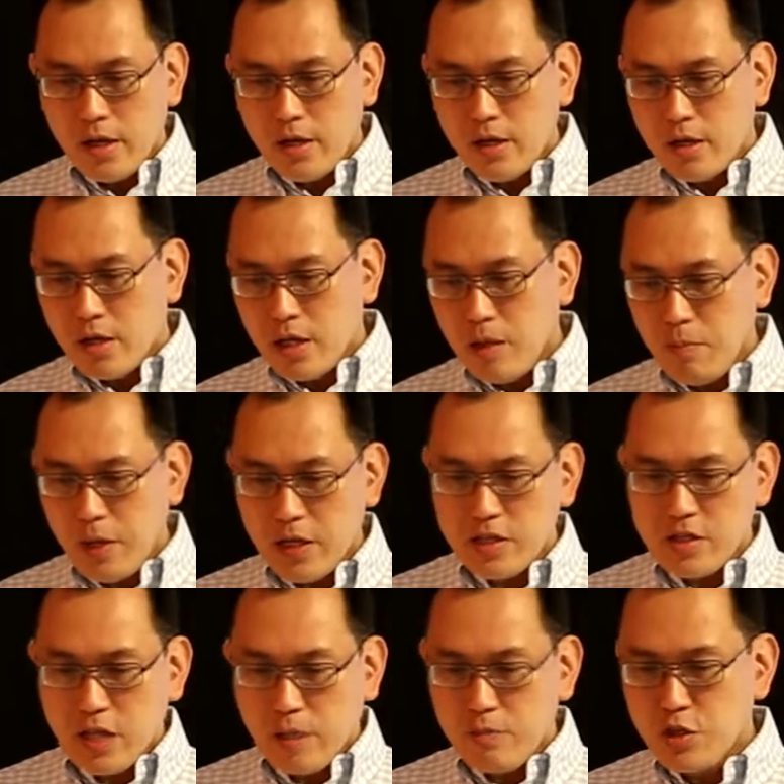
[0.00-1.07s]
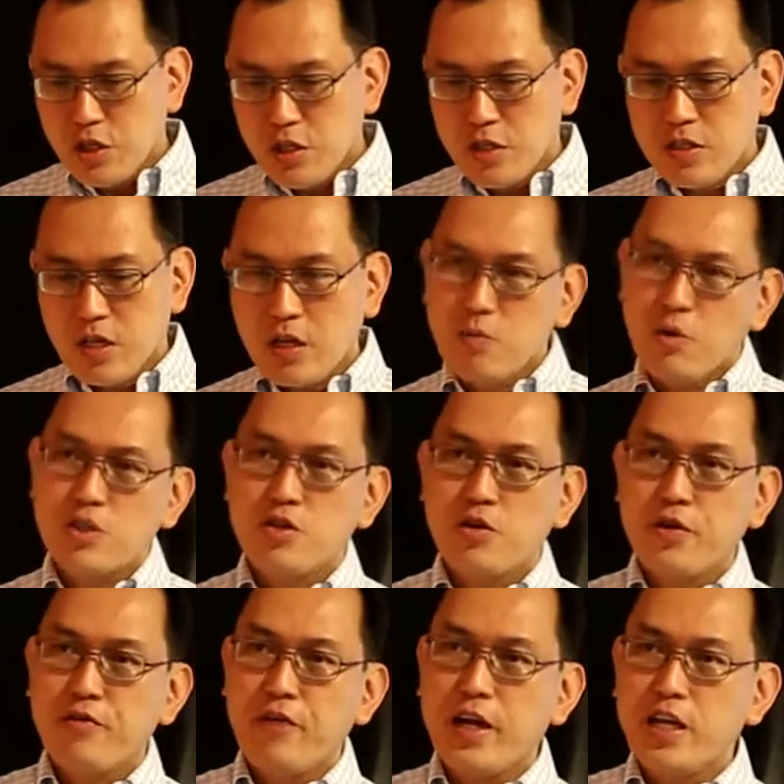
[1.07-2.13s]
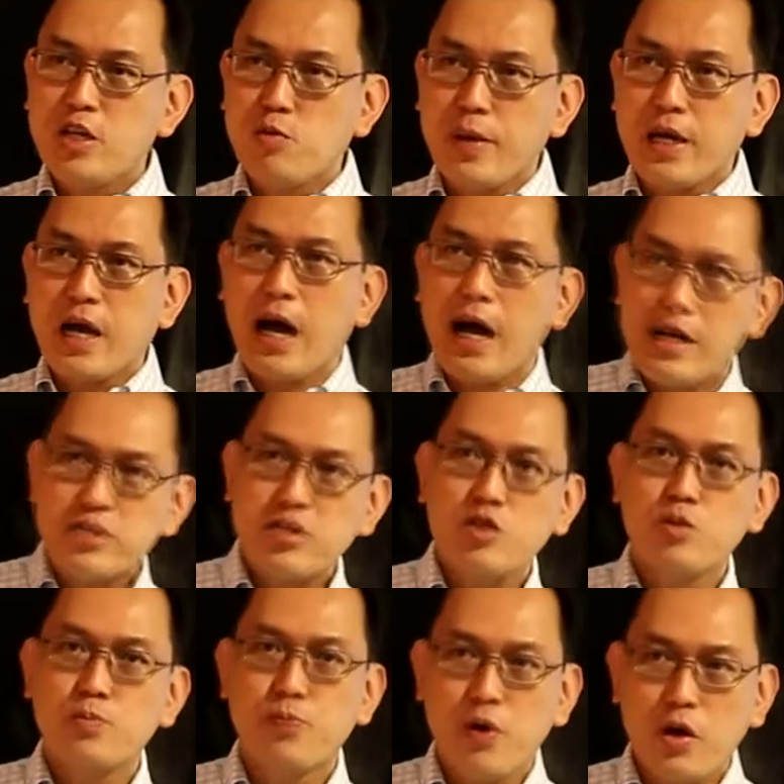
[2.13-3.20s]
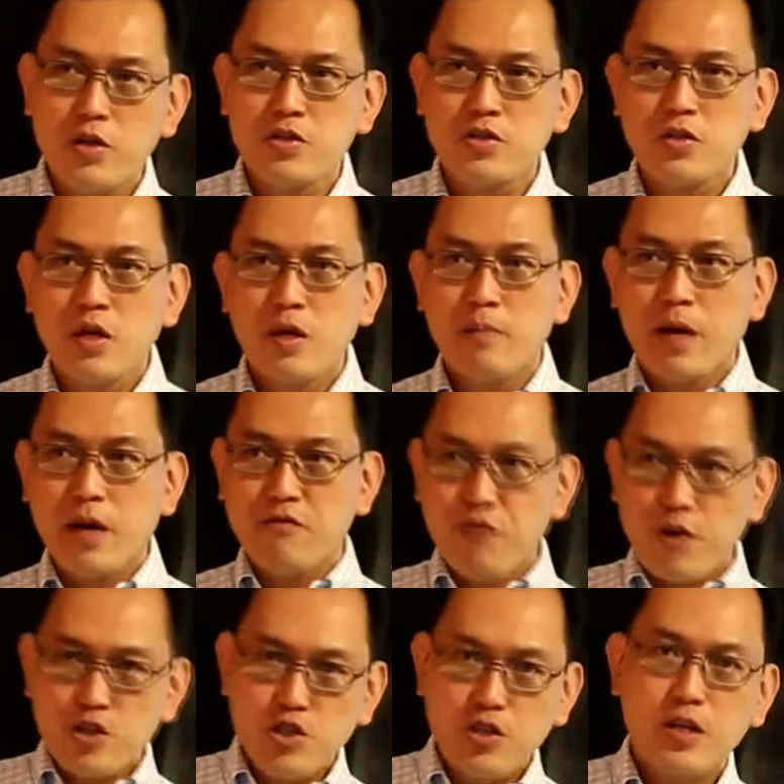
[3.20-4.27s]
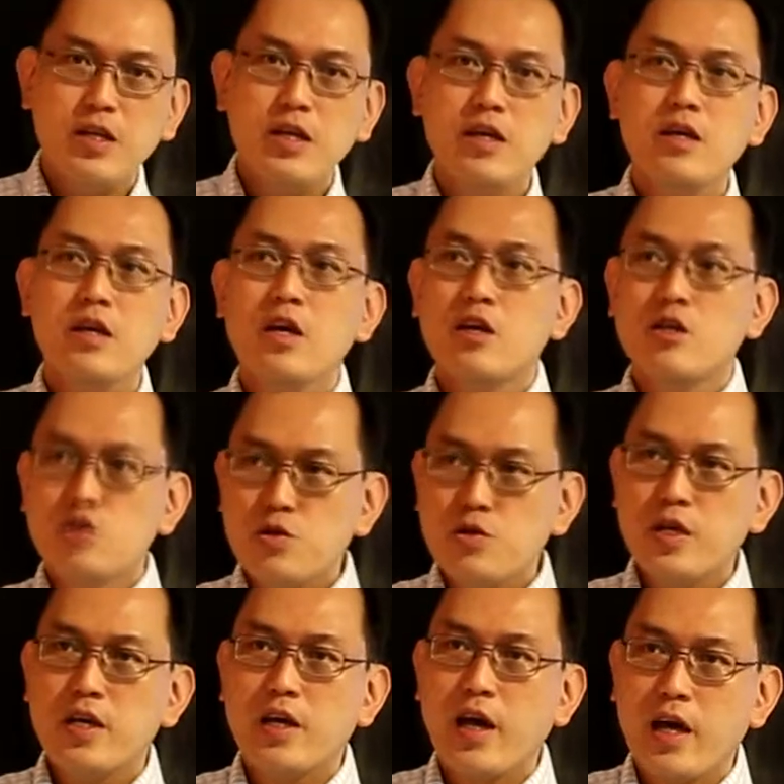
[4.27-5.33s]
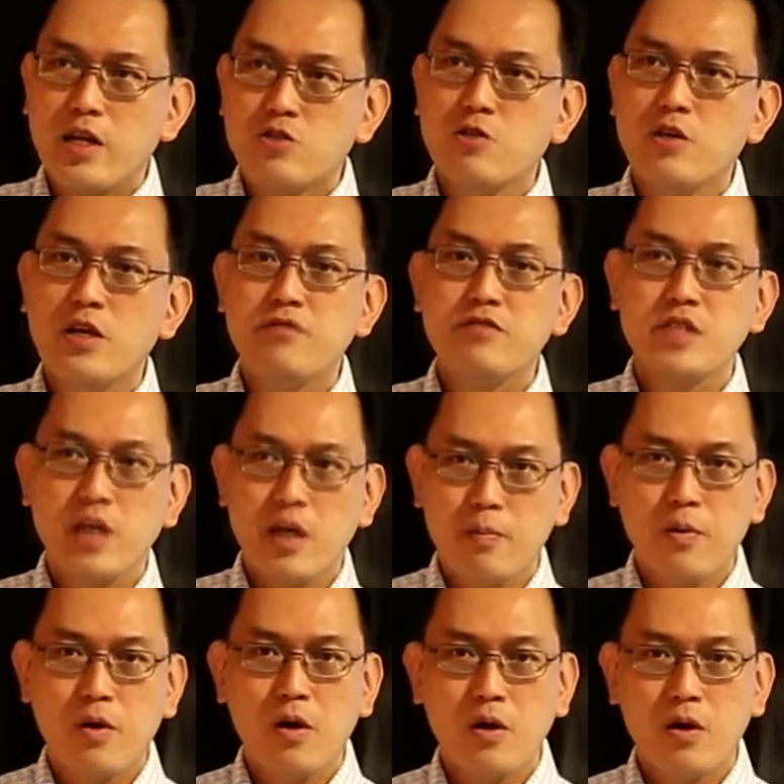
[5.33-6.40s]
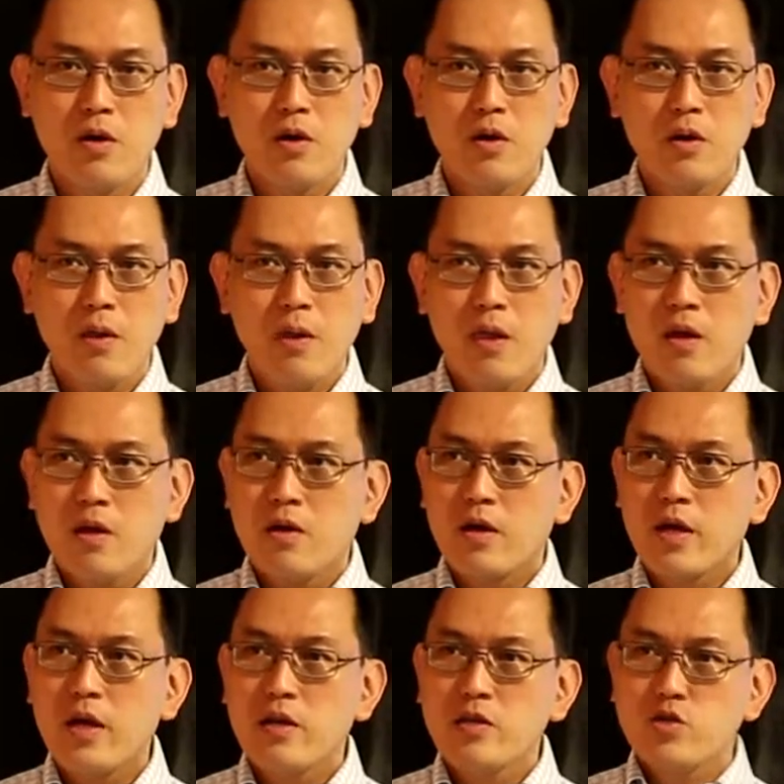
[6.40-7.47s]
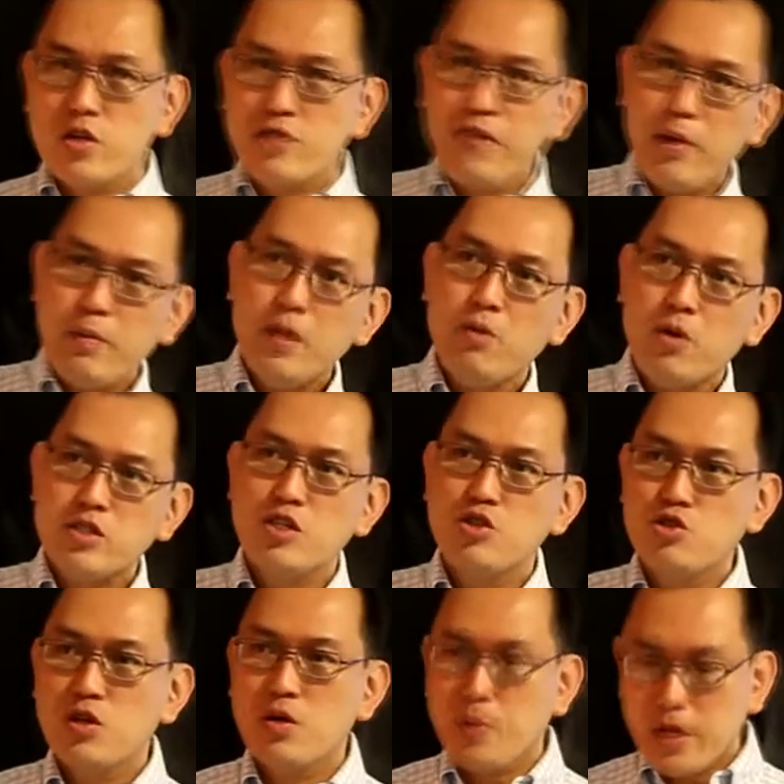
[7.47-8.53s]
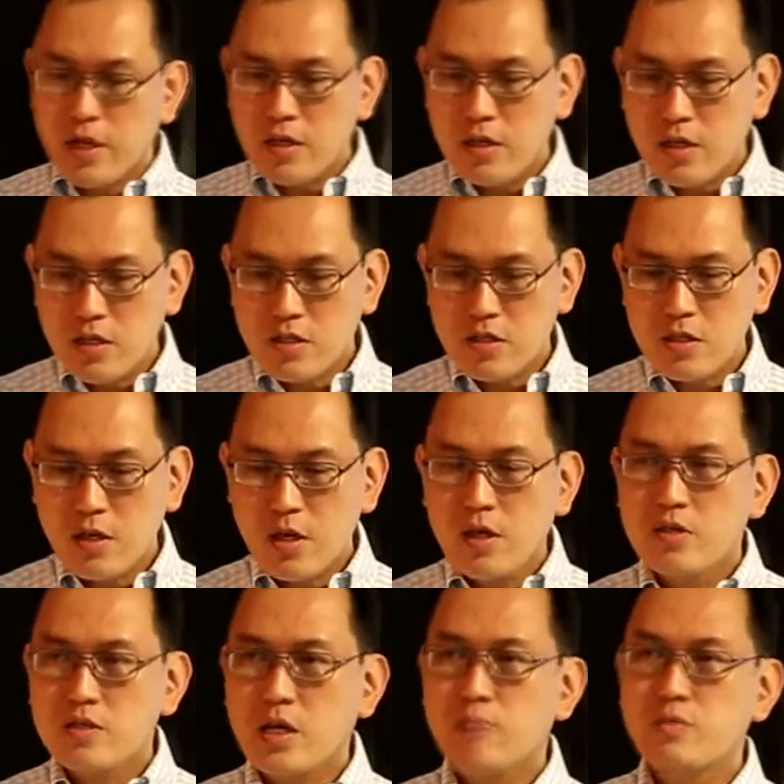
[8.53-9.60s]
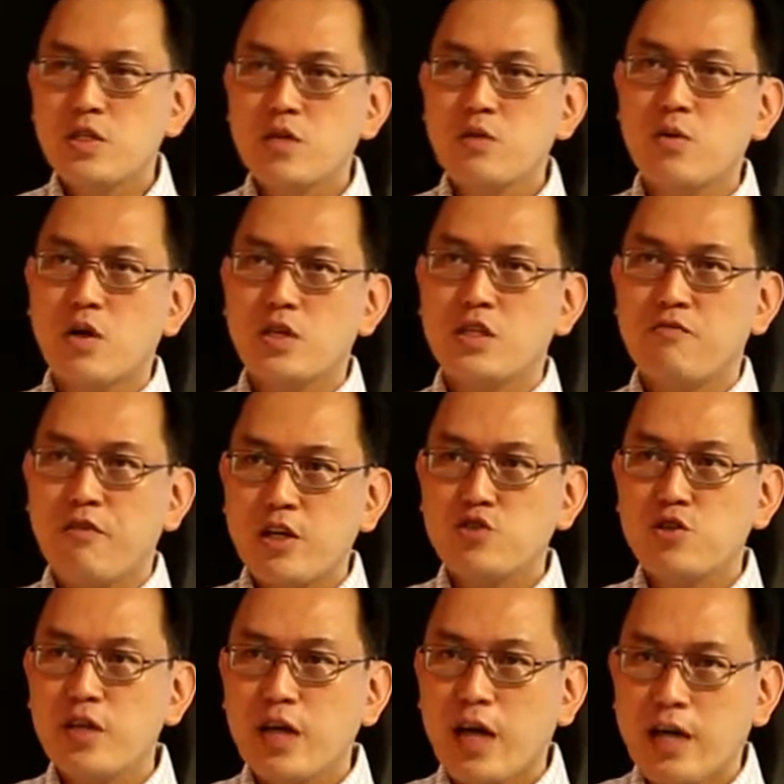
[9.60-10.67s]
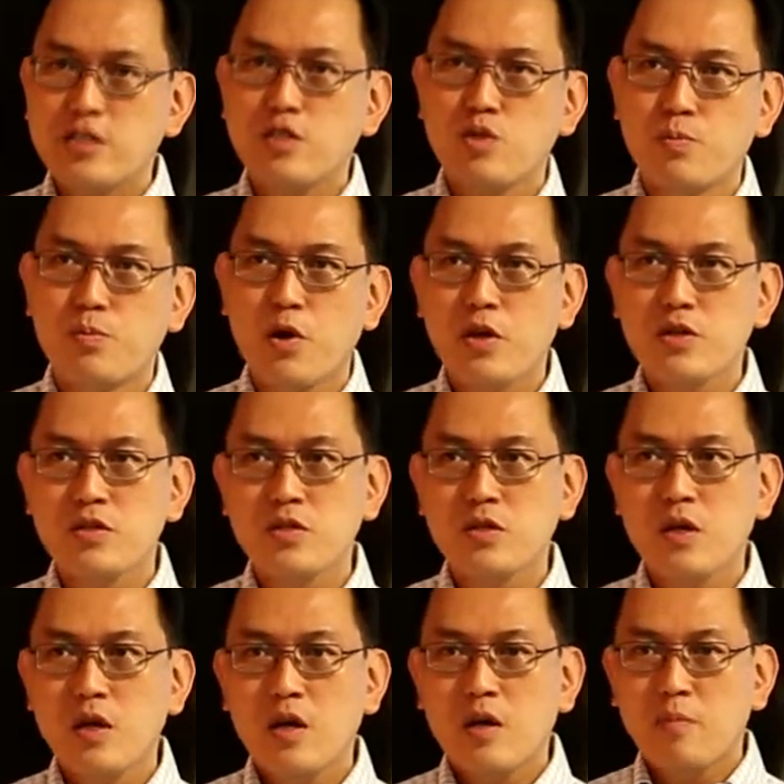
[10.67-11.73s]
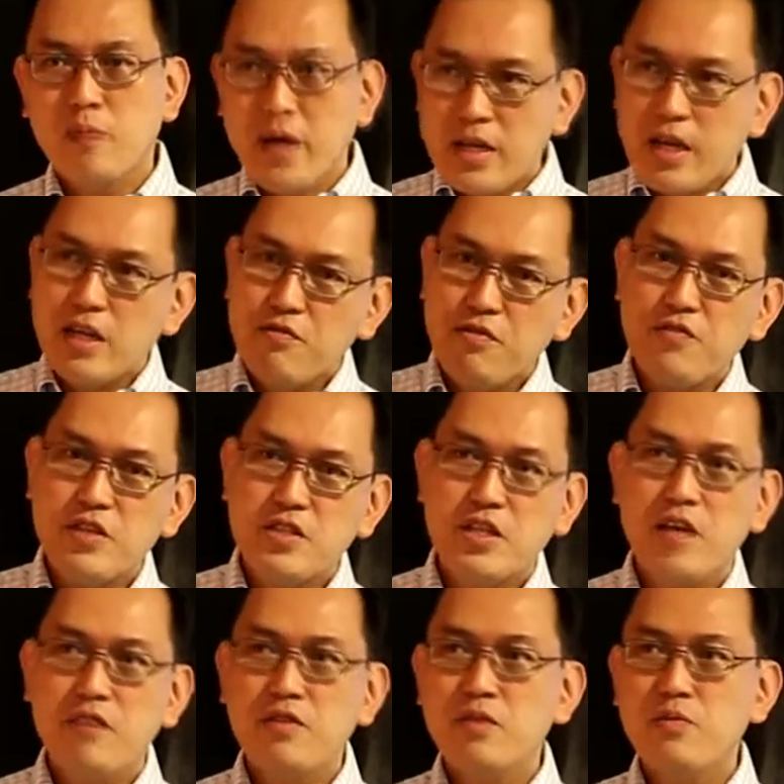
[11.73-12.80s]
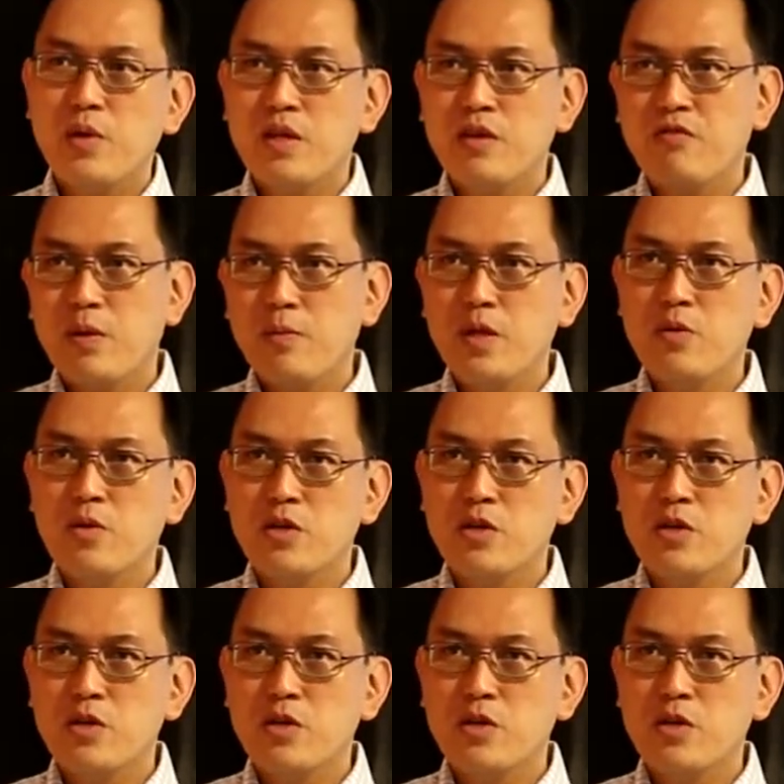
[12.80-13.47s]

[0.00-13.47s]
and he made the sculptures and it was already ready to be cast into bronze. But unfortunately, Duldig had to leave Singapore. Okay, so his family wasn't sure whether this sculpture was eventually cast into bronze. But in 1957, when the